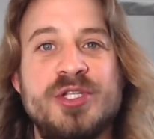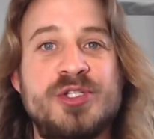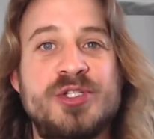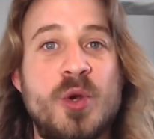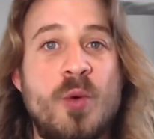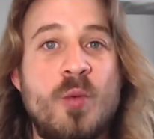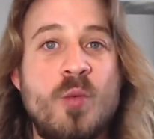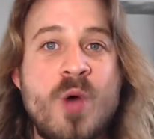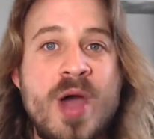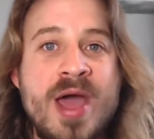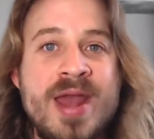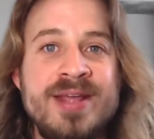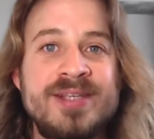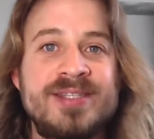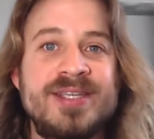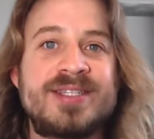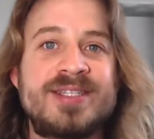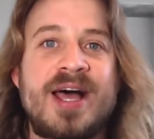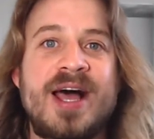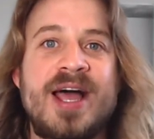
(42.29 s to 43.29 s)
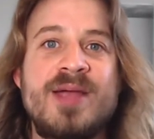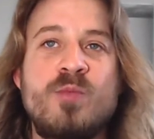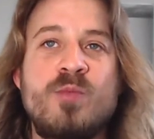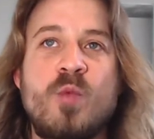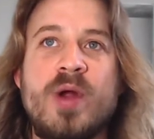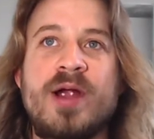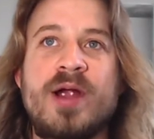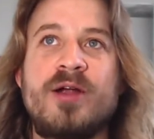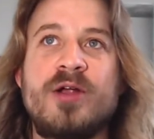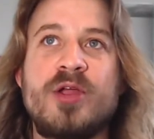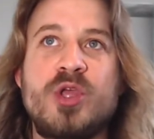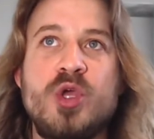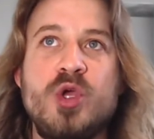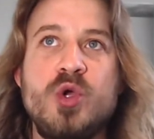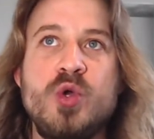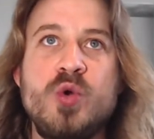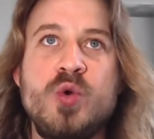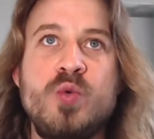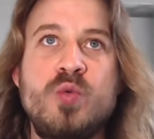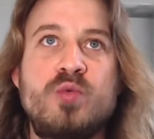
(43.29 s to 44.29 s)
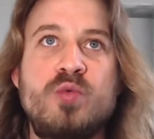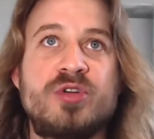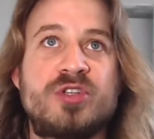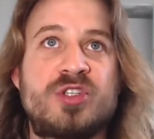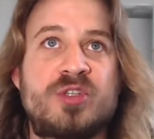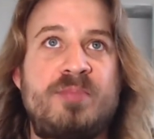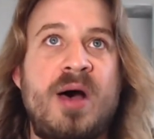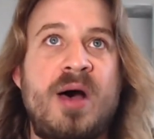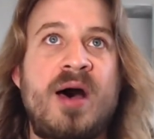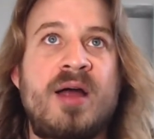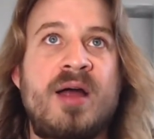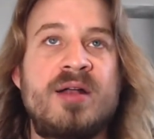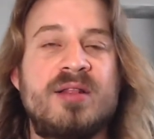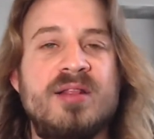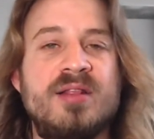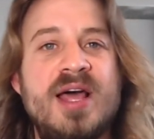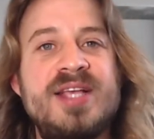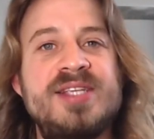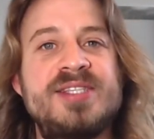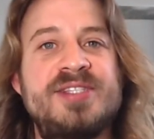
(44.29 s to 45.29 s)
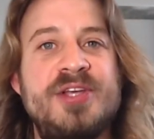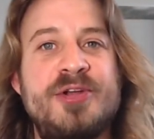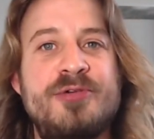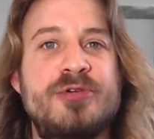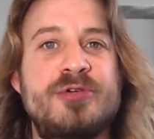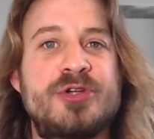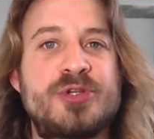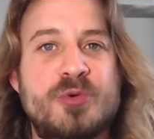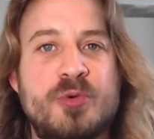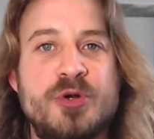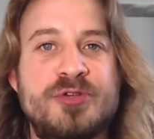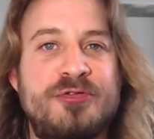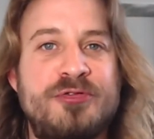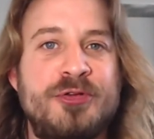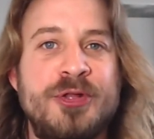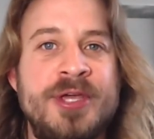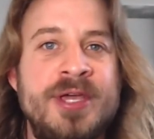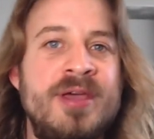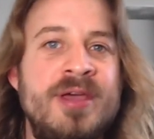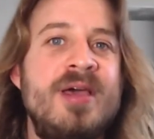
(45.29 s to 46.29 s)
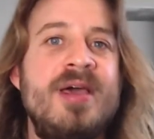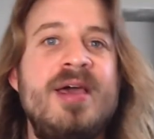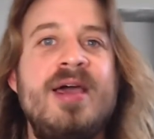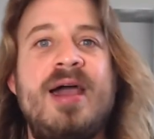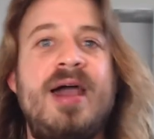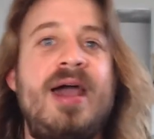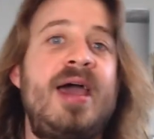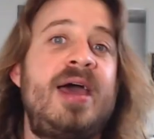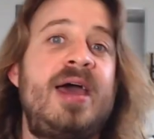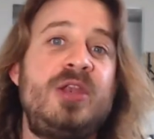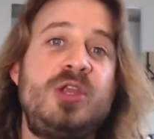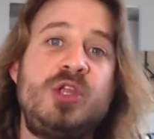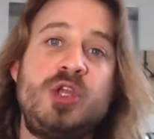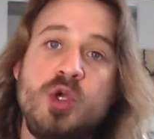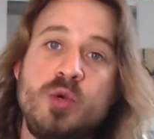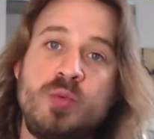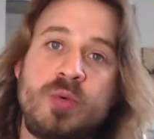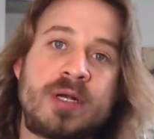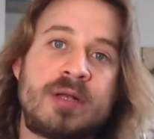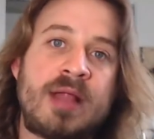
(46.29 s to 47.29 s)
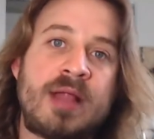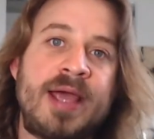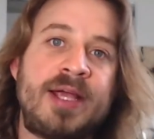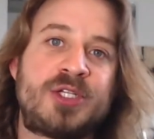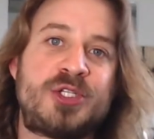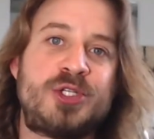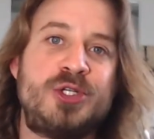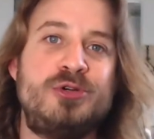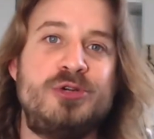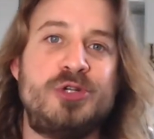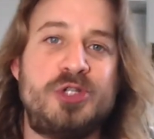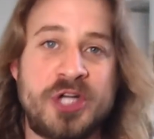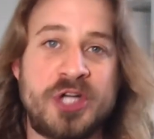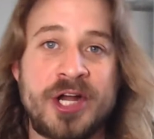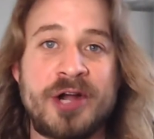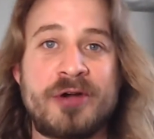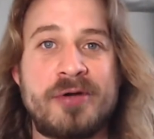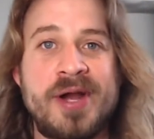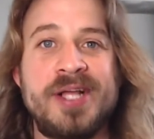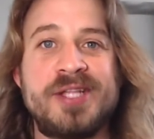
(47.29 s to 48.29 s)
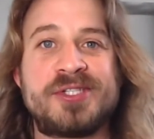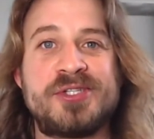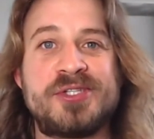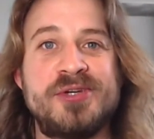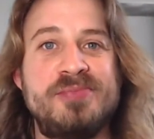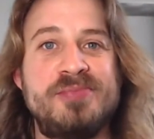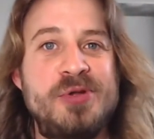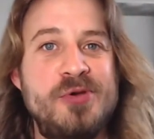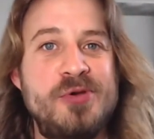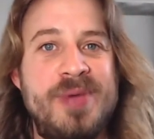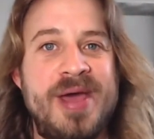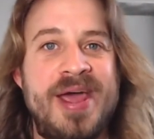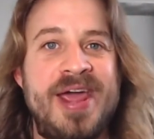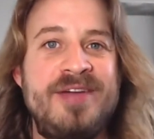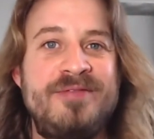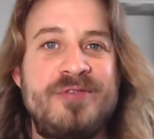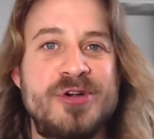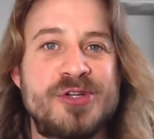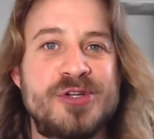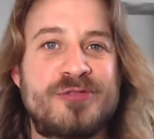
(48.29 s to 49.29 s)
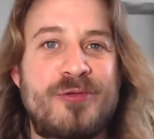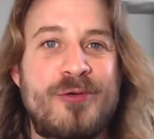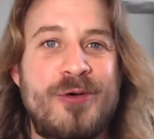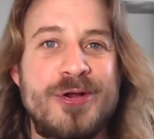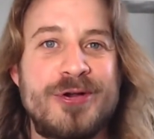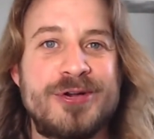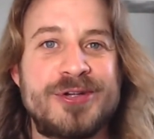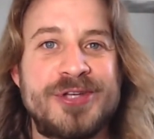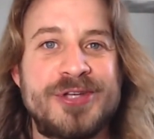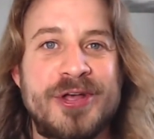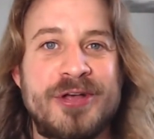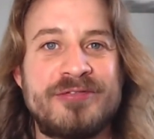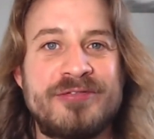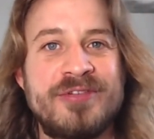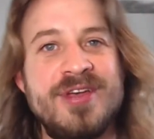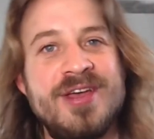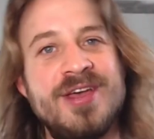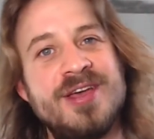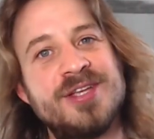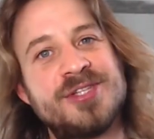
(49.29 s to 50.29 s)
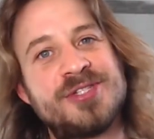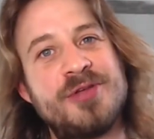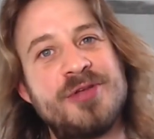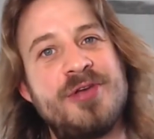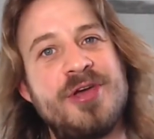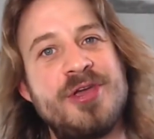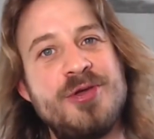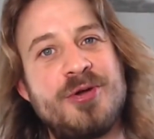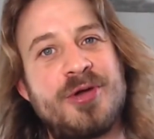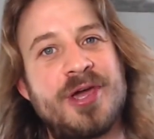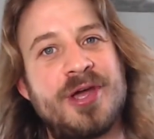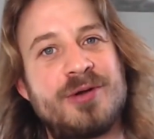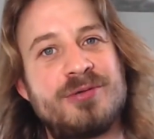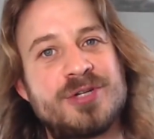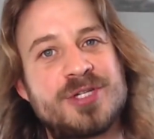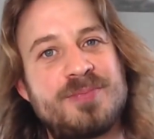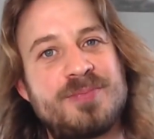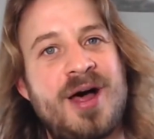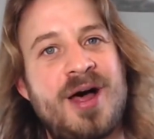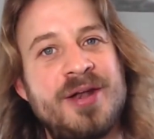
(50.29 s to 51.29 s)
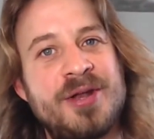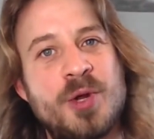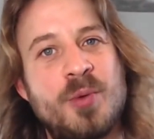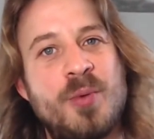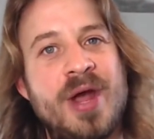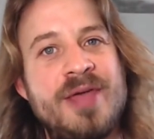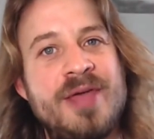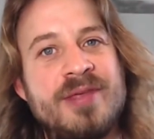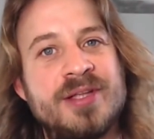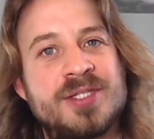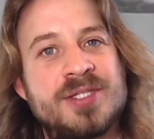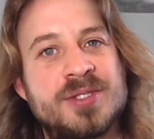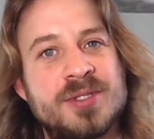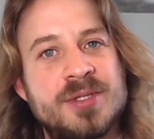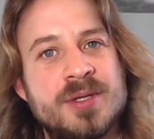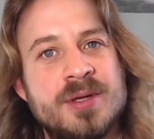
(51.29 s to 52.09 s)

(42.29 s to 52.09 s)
So when is a time where you respond less than resourcefully and you would like to generate some new behaviors for yourself so that you can respond in a way that's